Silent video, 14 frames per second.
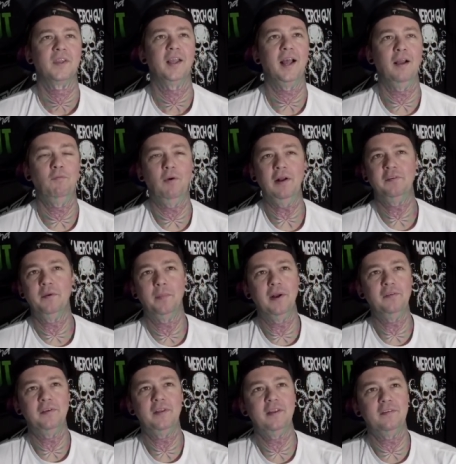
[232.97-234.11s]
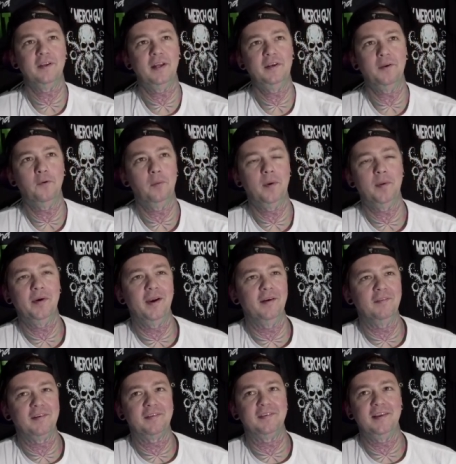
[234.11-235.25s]
I've watched a bunch of these and I don't remember
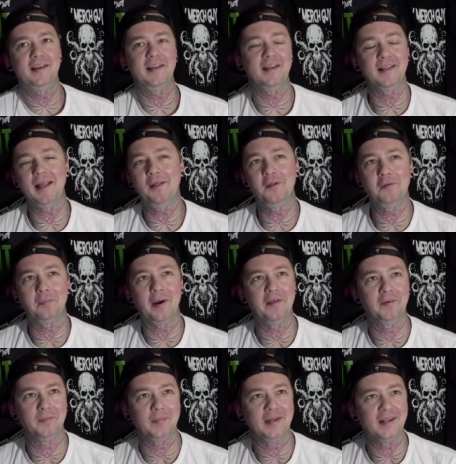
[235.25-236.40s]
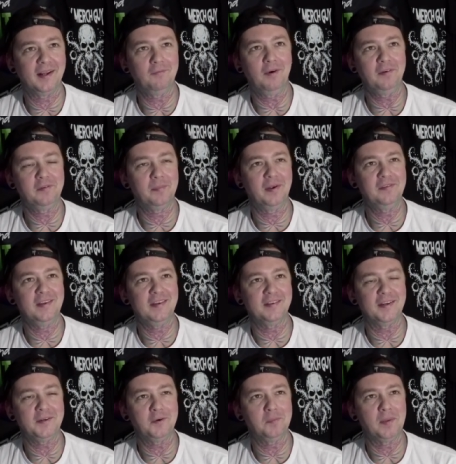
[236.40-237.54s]
ever seeing, now that's bothering me. I've watched a bunch of these
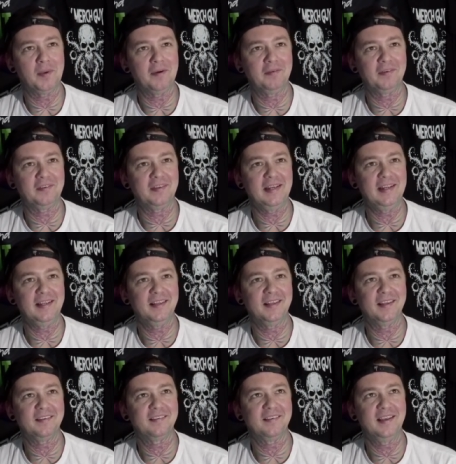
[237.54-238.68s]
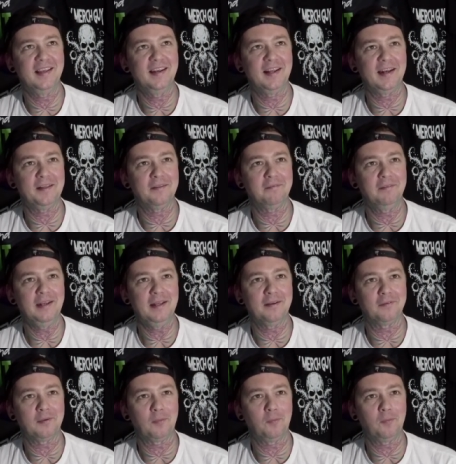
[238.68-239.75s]
and I don't remember ever seeing this in any of the videos.